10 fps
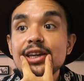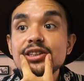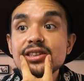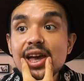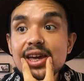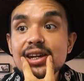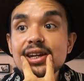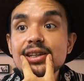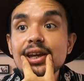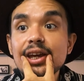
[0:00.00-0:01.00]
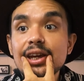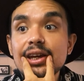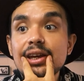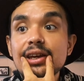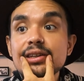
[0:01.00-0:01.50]
Satan
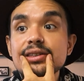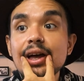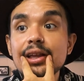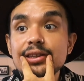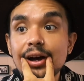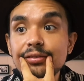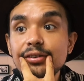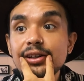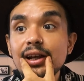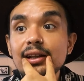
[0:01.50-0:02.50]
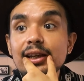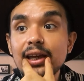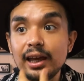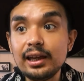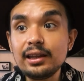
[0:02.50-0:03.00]
is definitely
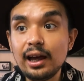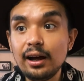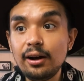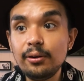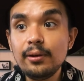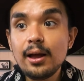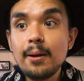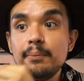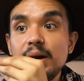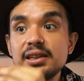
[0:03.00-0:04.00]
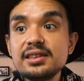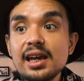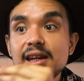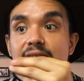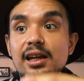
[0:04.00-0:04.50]
in hell, but
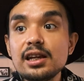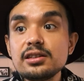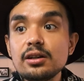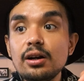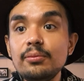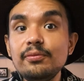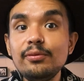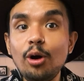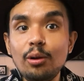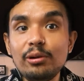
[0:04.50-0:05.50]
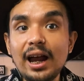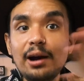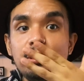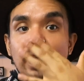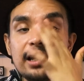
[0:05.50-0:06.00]
Satan is a...
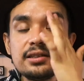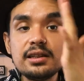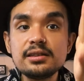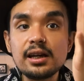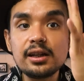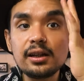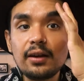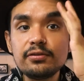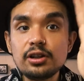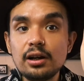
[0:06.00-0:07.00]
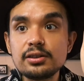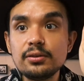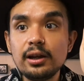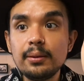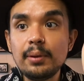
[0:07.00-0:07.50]
When I see Satan, I've talked to
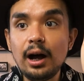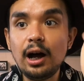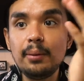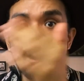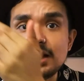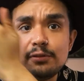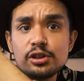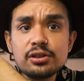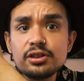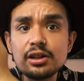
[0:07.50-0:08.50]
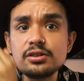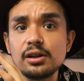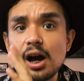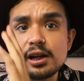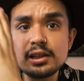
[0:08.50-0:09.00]
him, and I've also talked to
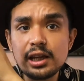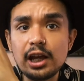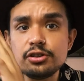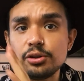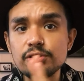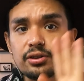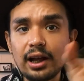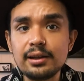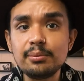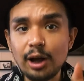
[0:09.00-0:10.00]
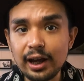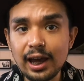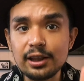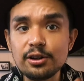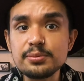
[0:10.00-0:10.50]
God and the angels. Like,
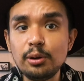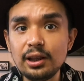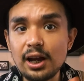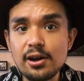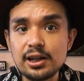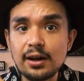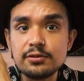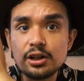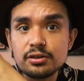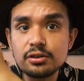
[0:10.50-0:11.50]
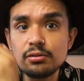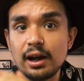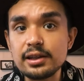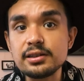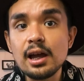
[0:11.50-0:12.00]
again, there's polarity. I've talked to
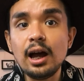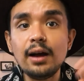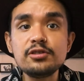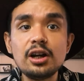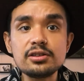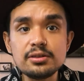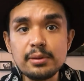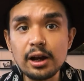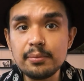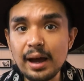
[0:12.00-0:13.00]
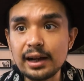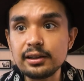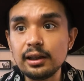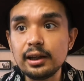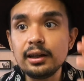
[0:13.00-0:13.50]
Christ. I've talked to Mary
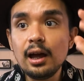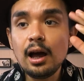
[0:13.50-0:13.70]
Magdalene.